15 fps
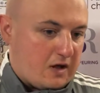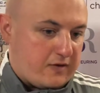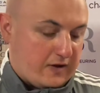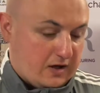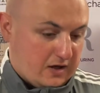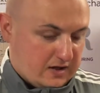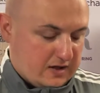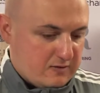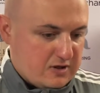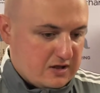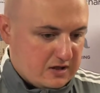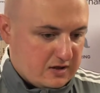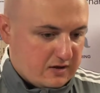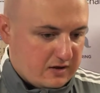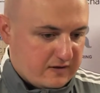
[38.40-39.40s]
I agree with you
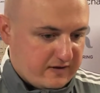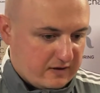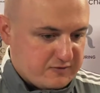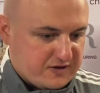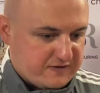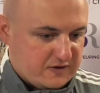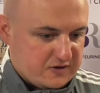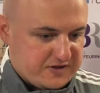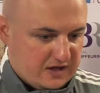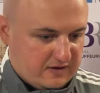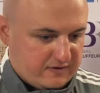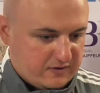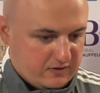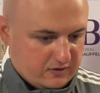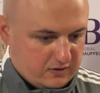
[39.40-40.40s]
in terms of the first half. I
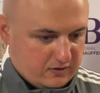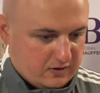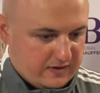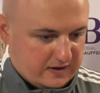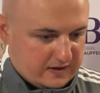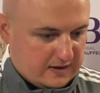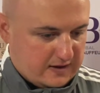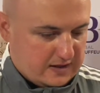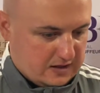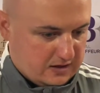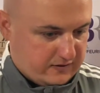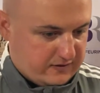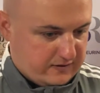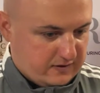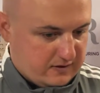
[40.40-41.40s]
thought the only thing that they had
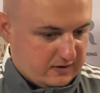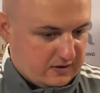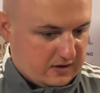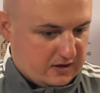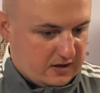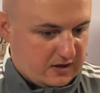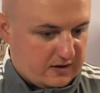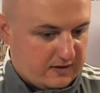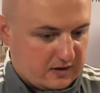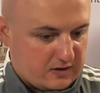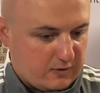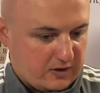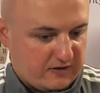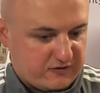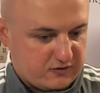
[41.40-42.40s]
quite a
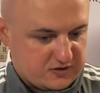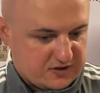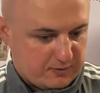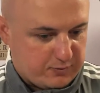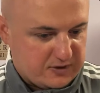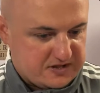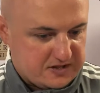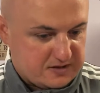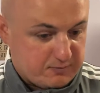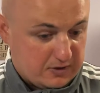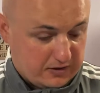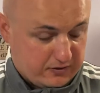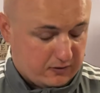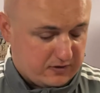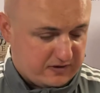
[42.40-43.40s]
few set pieces, but I
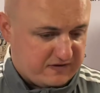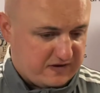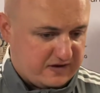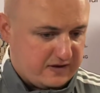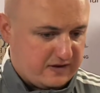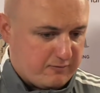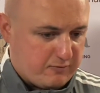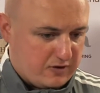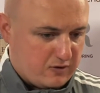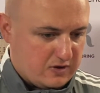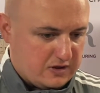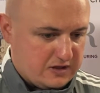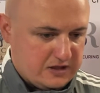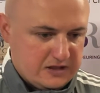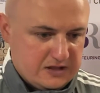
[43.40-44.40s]
thought we defended them brilliantly.
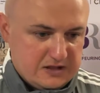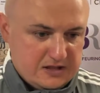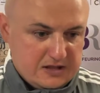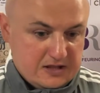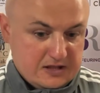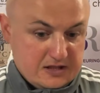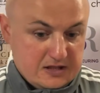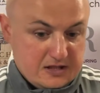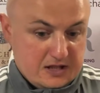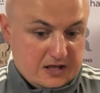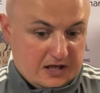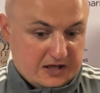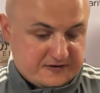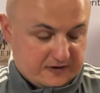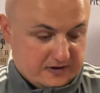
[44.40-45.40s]
As
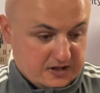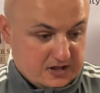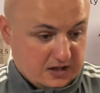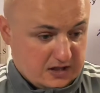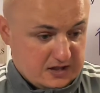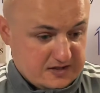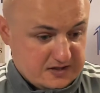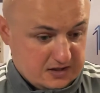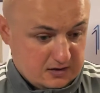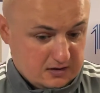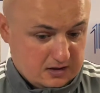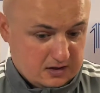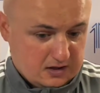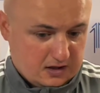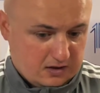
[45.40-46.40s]
for the equaliser,
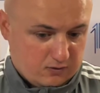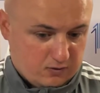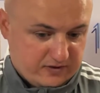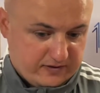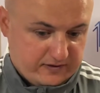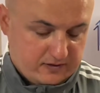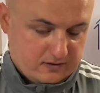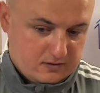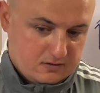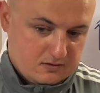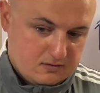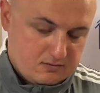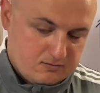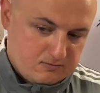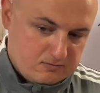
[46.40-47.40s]

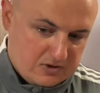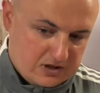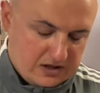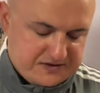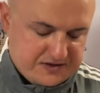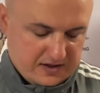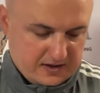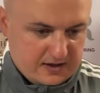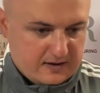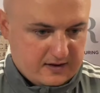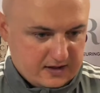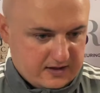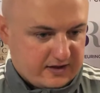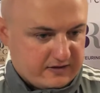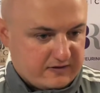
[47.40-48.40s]
I'd say that they
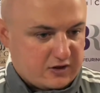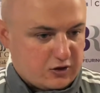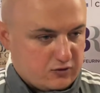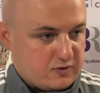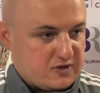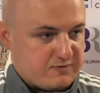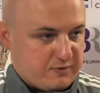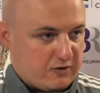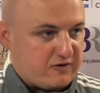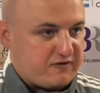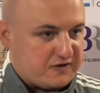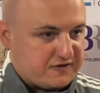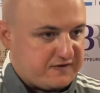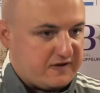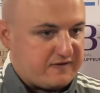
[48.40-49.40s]
did have a good wee spell in the first
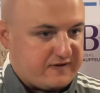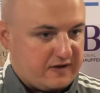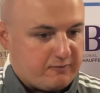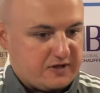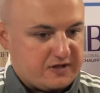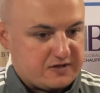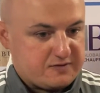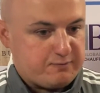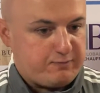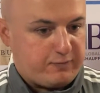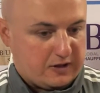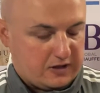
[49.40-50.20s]
5-10 minutes, but